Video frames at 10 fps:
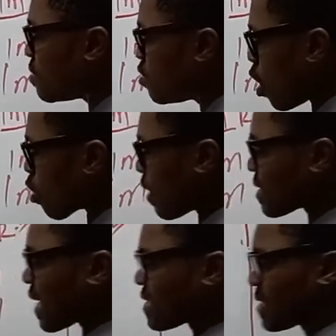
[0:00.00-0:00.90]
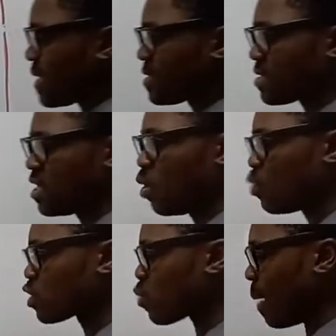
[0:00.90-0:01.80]
non-current assets
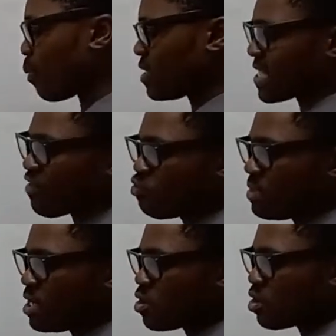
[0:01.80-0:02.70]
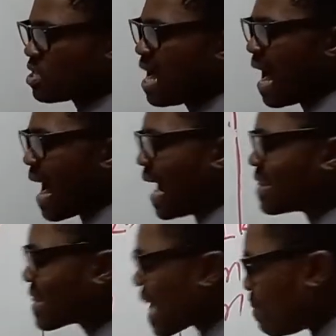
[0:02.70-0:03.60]
with 1.7 million
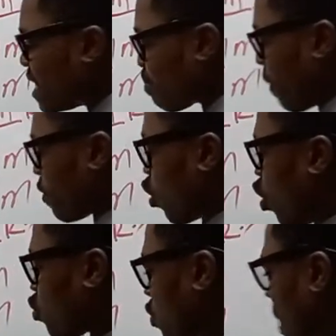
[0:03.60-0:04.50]
and debit the profit or loss with